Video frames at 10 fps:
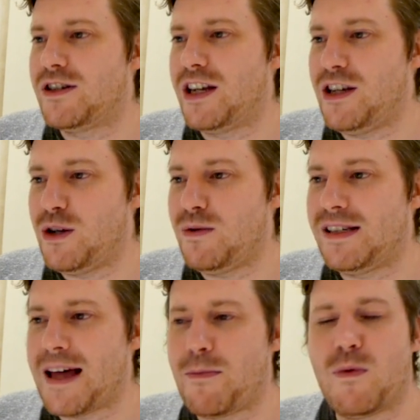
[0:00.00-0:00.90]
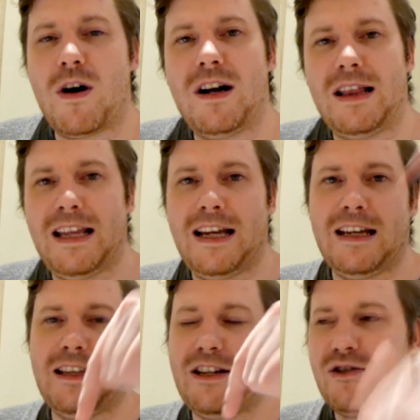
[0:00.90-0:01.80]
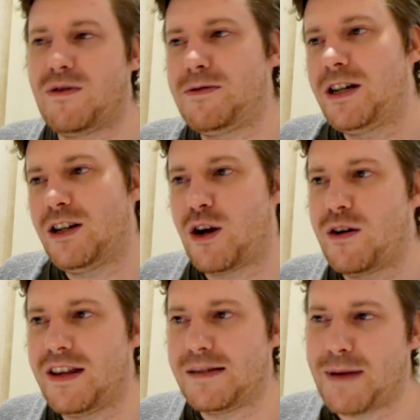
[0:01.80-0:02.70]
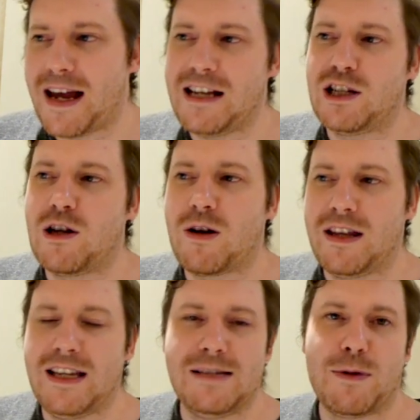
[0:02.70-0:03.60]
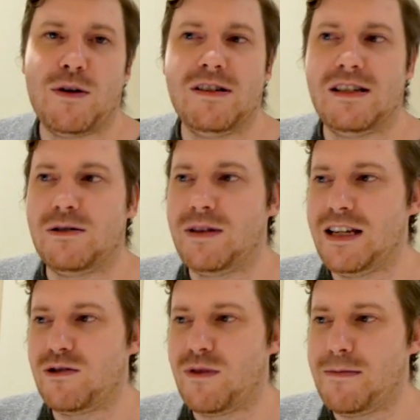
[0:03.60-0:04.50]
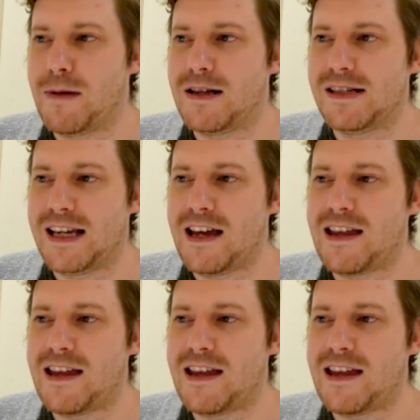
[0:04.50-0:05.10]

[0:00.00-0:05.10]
to you, step one, link in the description, go to this page, lock in these bonuses with these green buttons here.